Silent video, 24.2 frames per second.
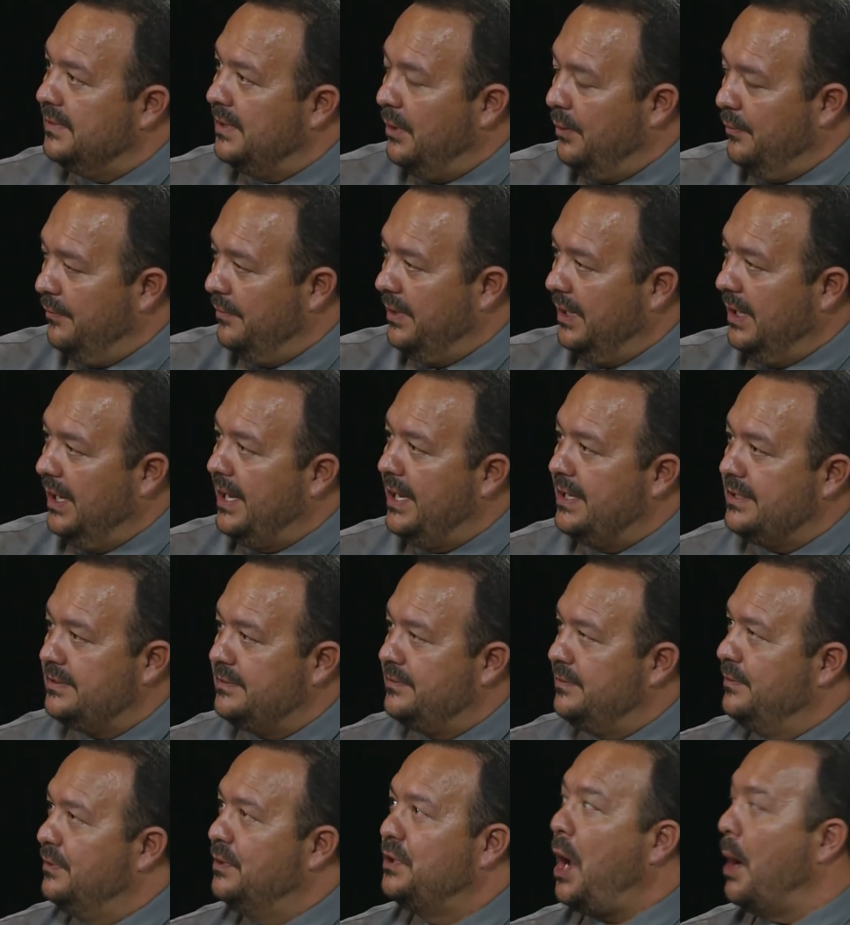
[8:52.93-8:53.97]
over the last
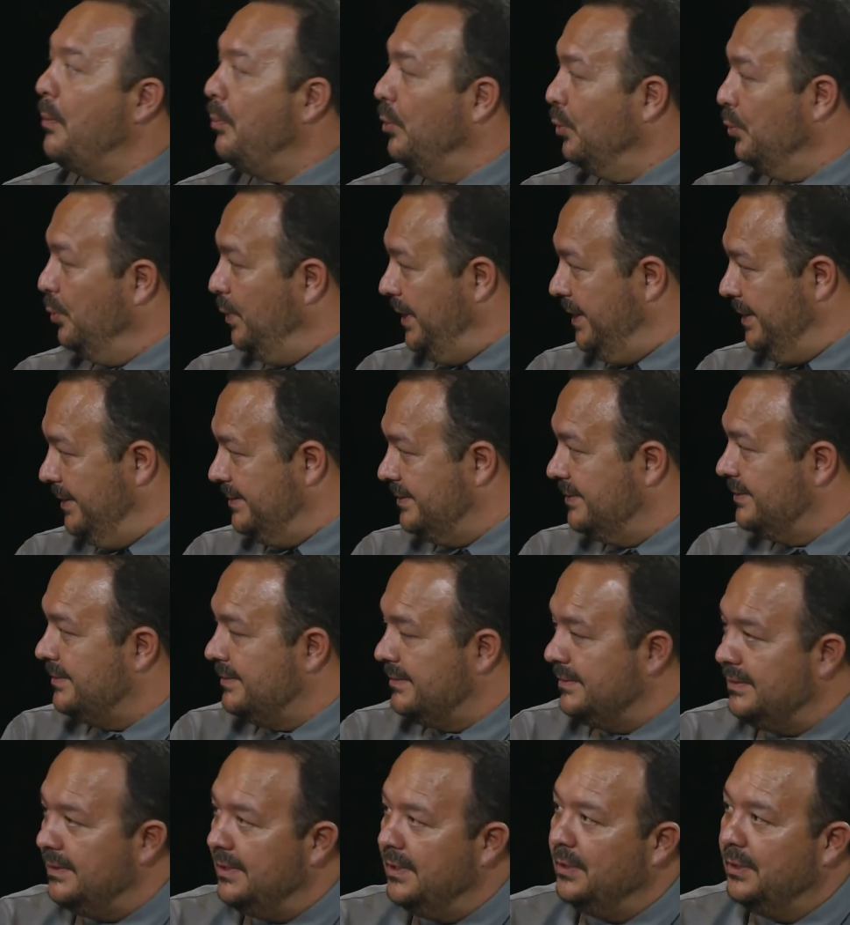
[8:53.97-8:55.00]
couple
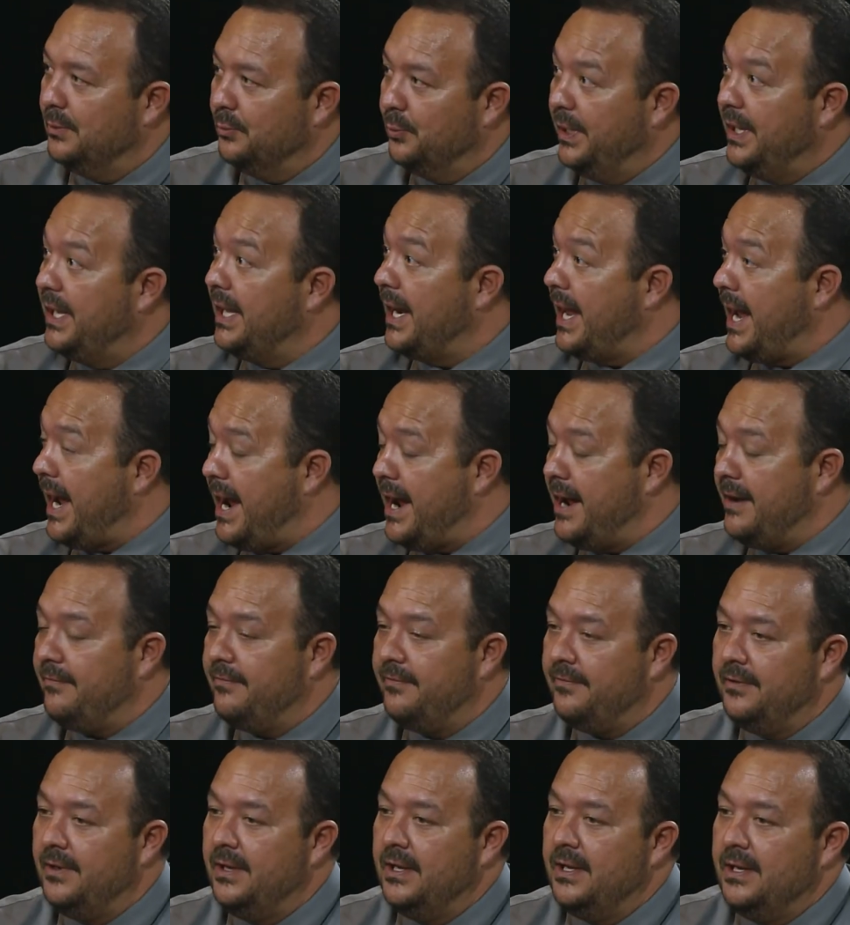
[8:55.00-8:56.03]
weeks, week and a half,
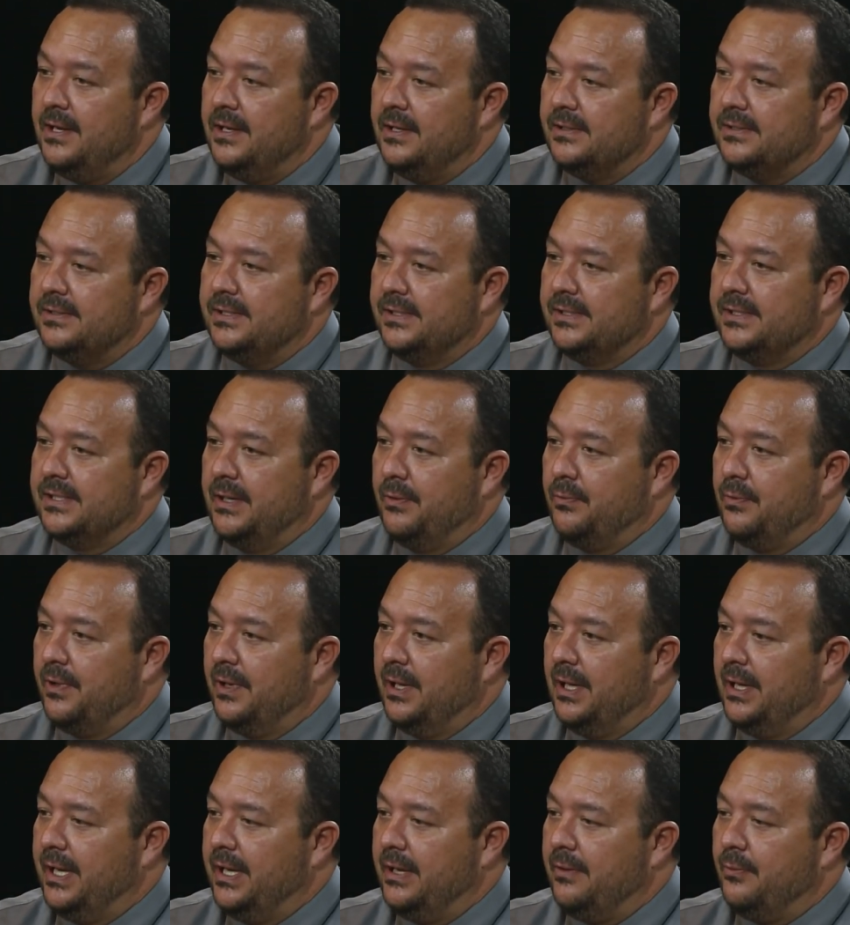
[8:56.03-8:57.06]
since they
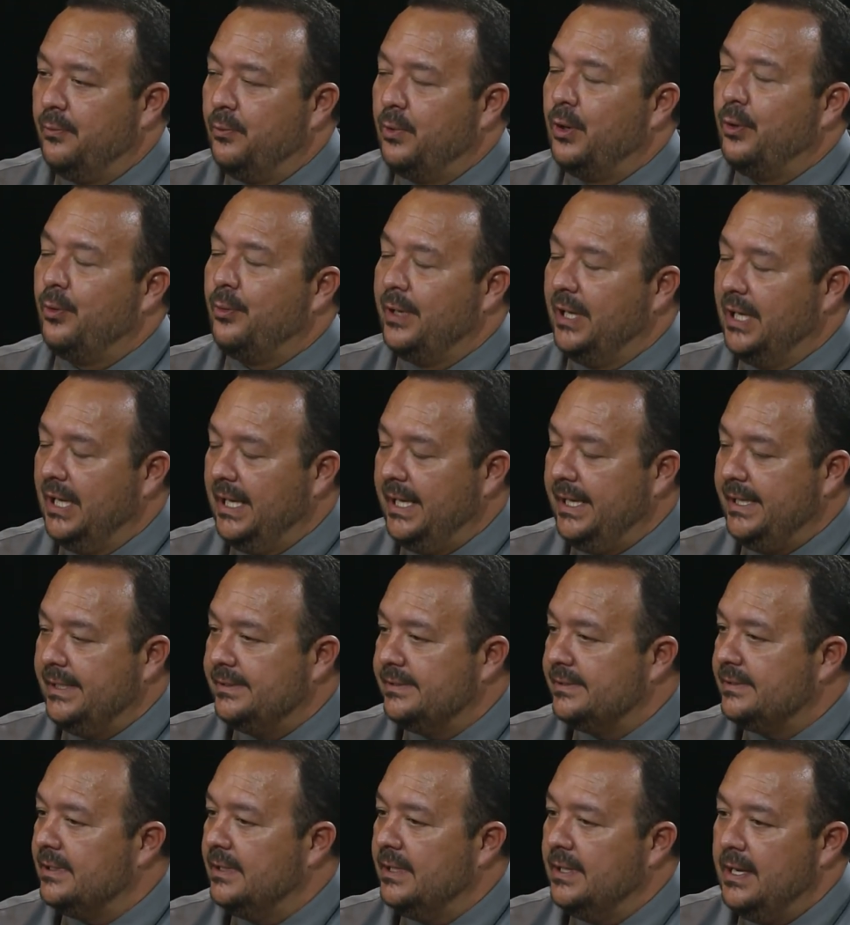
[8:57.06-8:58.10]
were
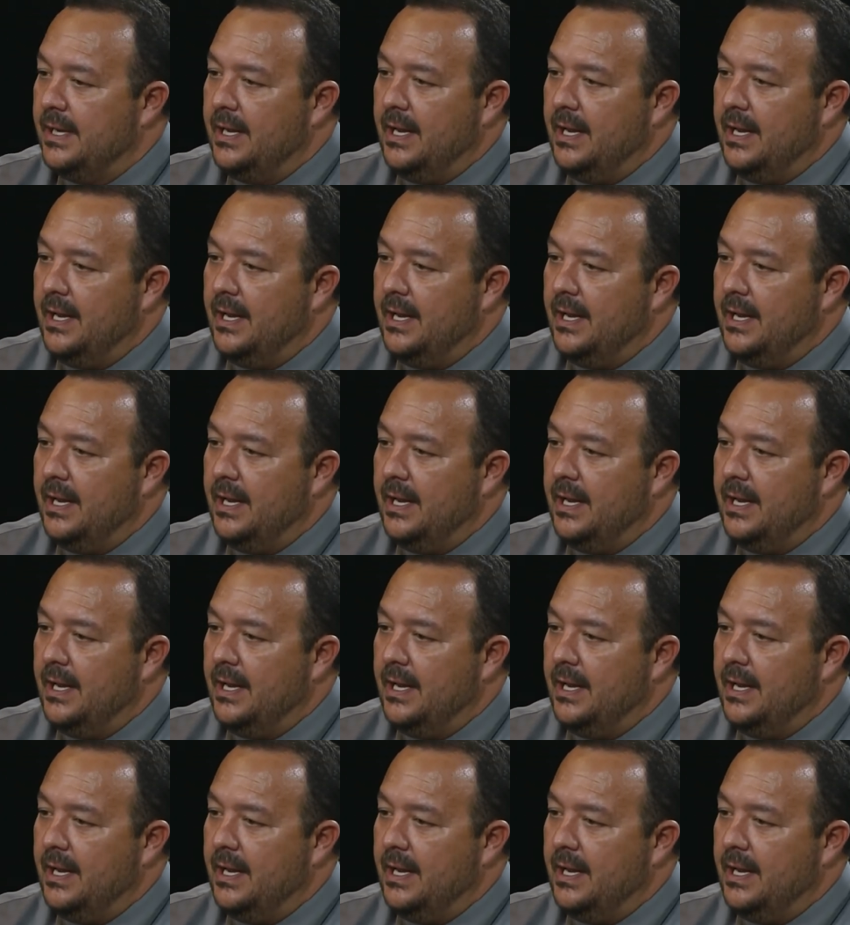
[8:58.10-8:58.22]
released.